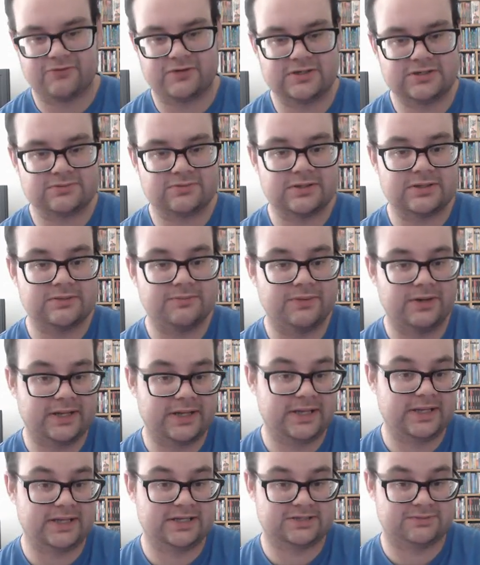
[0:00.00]
friends with,
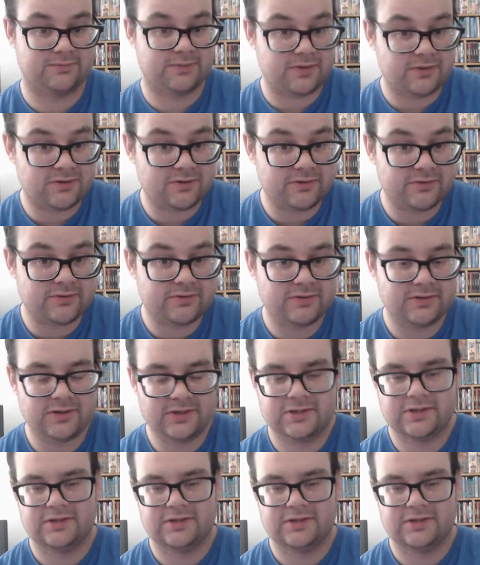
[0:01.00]
but he gets murdered,